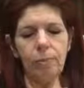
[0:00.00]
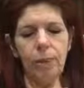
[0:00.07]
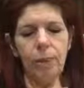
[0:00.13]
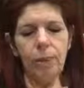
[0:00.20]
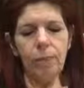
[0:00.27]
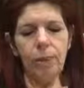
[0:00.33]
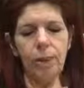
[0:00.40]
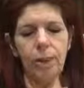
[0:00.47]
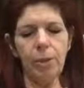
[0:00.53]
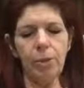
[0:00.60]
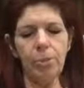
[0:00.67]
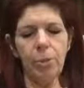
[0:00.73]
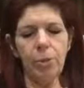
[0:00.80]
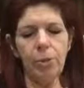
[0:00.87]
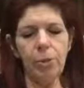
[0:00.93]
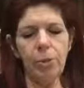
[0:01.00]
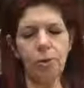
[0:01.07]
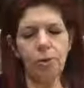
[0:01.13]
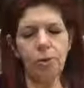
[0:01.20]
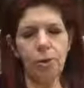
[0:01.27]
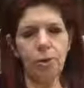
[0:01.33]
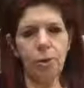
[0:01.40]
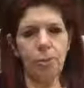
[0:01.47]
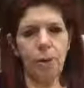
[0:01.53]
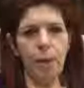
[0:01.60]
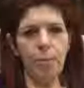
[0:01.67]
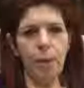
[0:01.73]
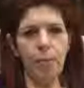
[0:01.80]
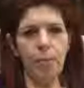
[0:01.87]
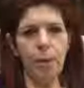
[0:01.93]
But it's most concerned
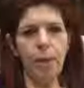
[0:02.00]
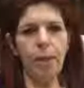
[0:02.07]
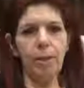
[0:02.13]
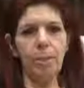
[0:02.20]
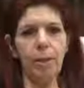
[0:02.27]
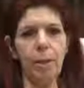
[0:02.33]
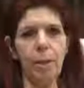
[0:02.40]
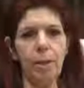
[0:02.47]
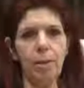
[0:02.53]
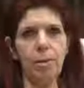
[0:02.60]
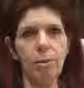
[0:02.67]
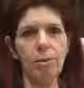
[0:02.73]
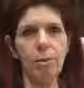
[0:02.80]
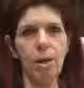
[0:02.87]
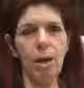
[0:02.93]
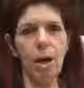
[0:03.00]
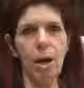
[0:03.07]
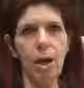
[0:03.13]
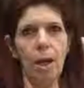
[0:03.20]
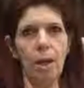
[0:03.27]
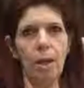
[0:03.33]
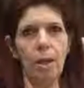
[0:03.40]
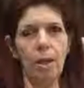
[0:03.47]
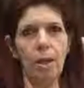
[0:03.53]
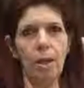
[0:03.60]
about my brain because I